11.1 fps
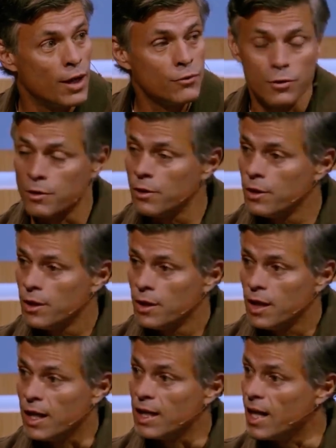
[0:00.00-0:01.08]
answer.
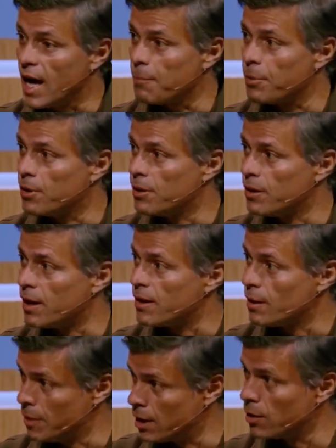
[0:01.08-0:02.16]
And it happened that
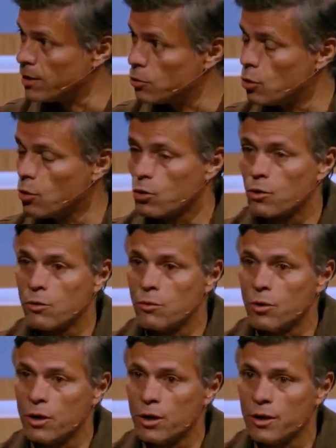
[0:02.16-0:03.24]
the man at the door
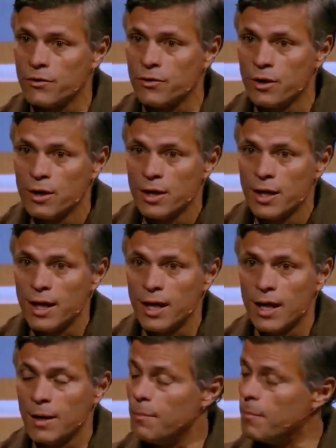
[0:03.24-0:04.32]
was
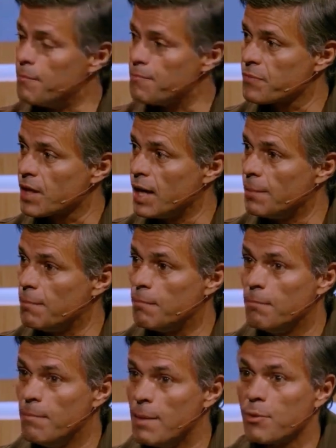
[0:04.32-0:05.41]
a
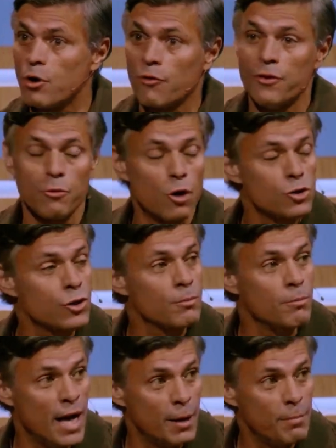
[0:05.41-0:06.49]
member of the
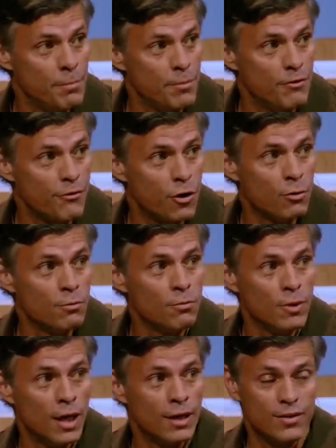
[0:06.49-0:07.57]
Russian MAP
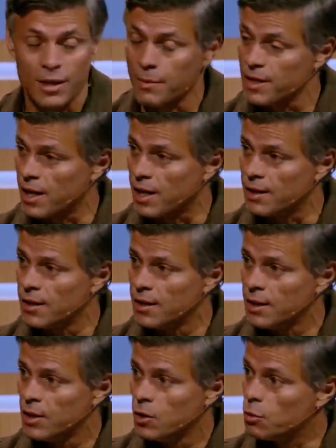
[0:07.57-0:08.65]
from Azerbaijan,
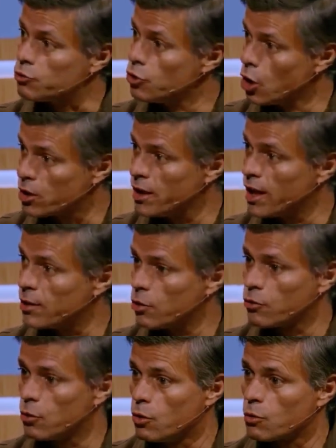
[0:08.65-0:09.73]
was knocking at
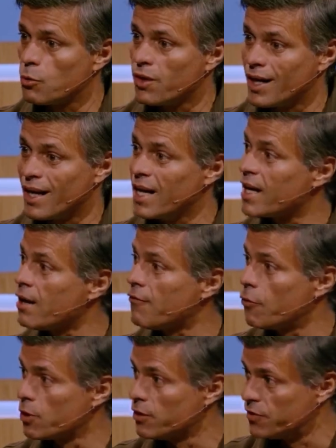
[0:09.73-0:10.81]
her door with an
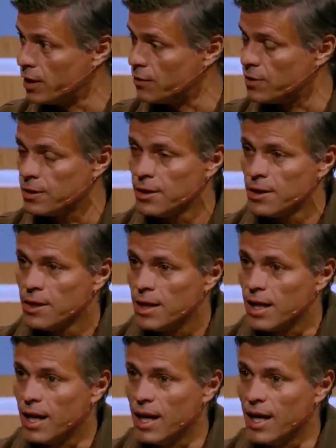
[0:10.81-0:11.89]
AK-47,
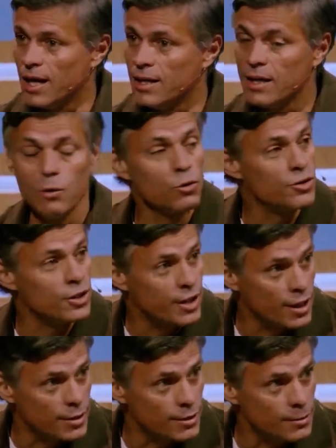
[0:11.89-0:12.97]
and he was
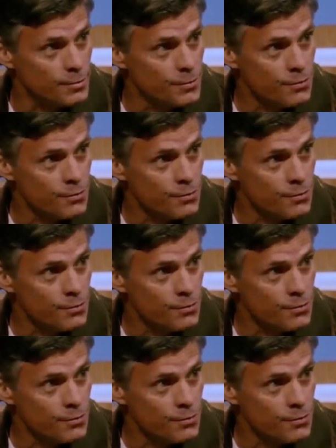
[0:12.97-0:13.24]
detained.